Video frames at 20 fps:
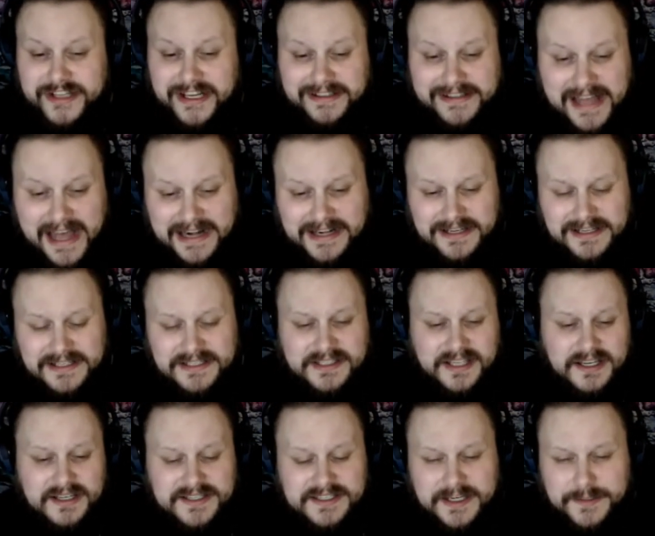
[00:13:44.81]
A lot of this
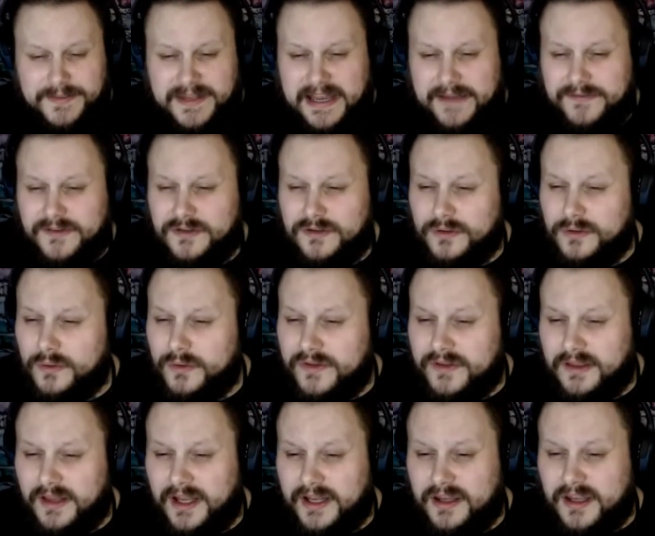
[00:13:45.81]
does seem to have to do
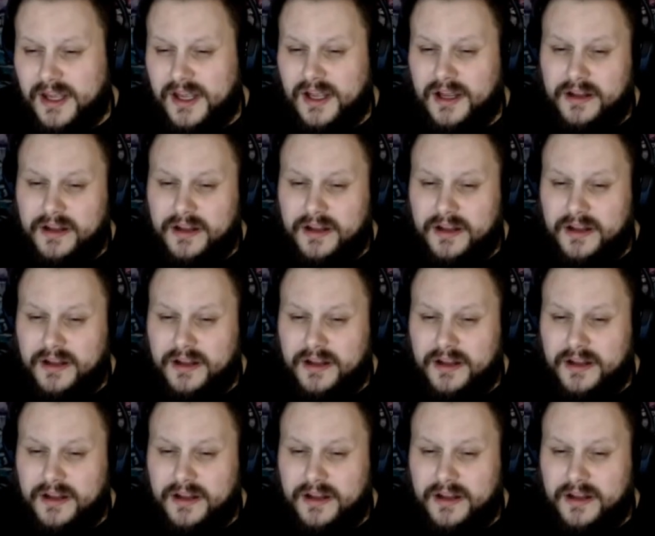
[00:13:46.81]
with, like,